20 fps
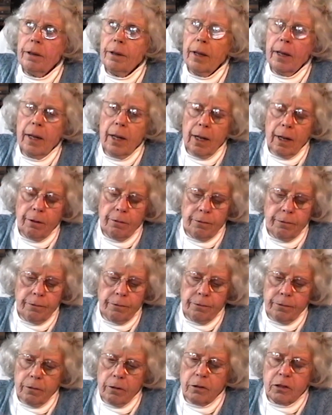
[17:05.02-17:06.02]
they have
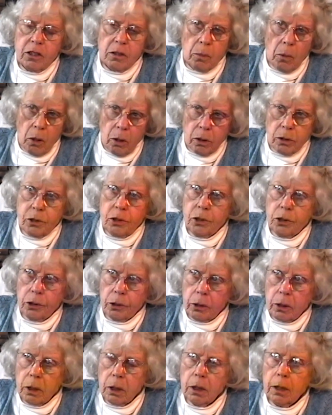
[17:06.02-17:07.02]
a small
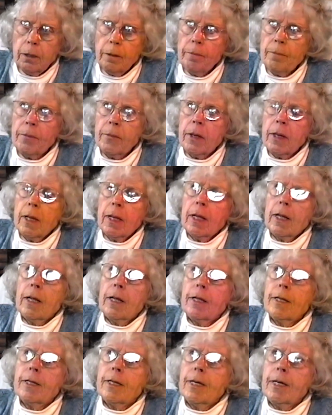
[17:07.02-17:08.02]
circle.
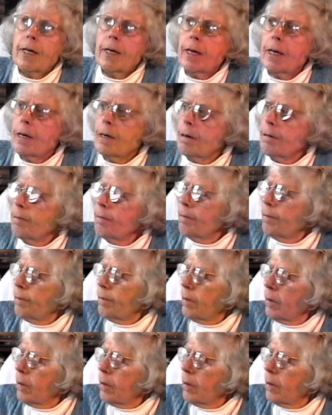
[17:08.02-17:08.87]
They have